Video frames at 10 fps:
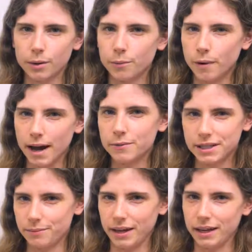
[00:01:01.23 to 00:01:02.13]
Why was
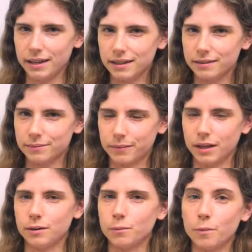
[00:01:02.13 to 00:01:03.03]
it made?
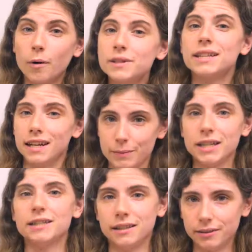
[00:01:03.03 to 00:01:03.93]
And what was it
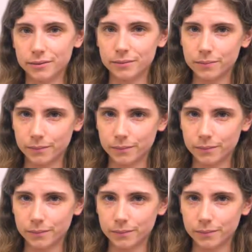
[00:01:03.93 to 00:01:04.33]
aiming to do?